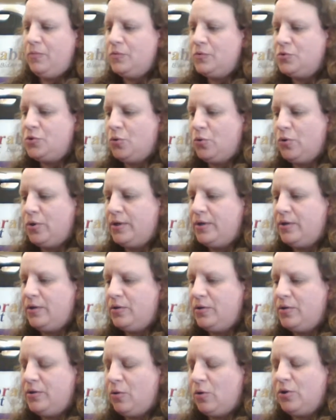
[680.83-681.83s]
toward,
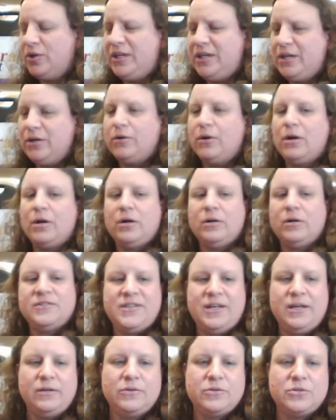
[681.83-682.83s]
or gear our
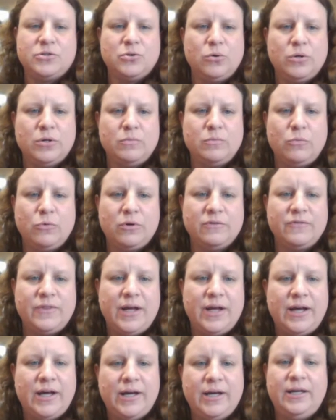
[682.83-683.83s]
sales toward more of the
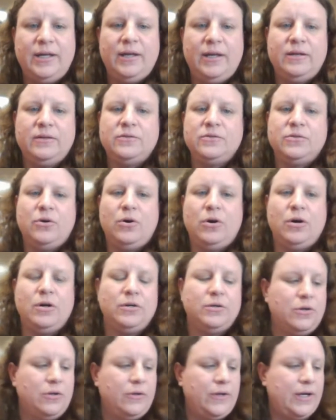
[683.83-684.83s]
high-end card
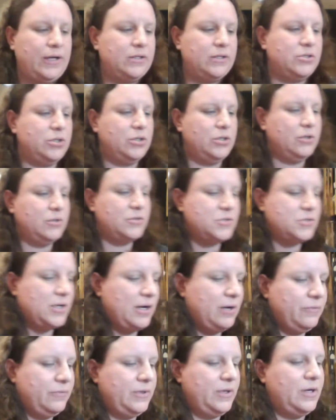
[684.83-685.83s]
collectors
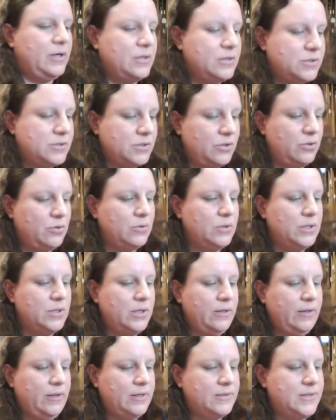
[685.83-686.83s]
out there. So
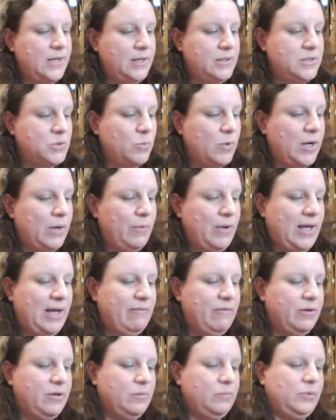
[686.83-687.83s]
that's hence why we have
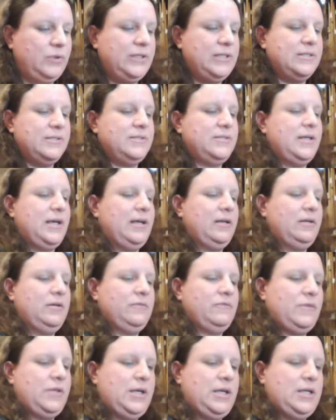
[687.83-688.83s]
a complete set
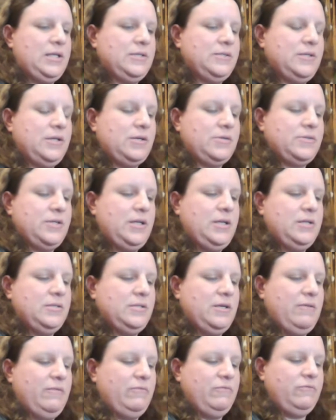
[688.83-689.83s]
of the 86,
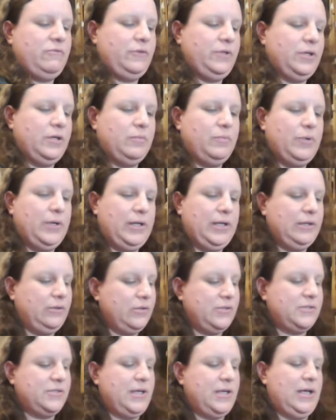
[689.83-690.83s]
87 Fleer. But it
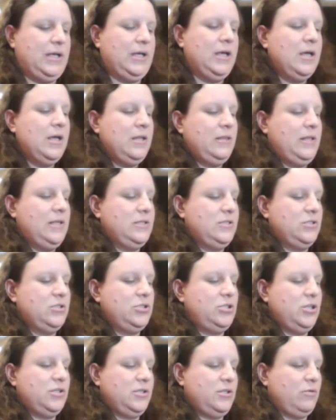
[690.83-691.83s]
looks like this is
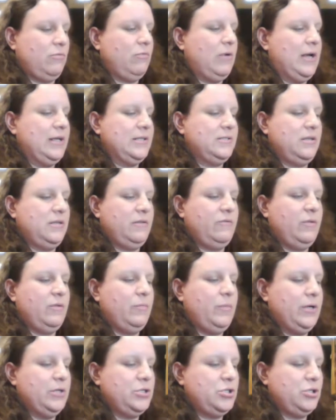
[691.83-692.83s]
just the rest of the
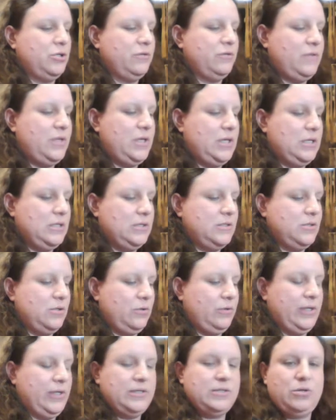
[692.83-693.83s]
bunch of these. So
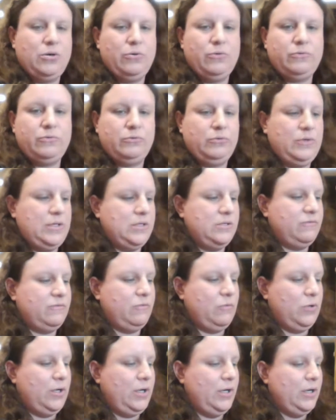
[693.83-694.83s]
let's go through these
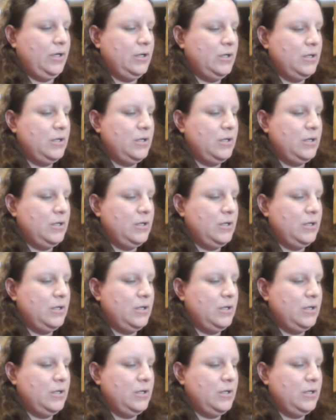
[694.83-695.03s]
for you.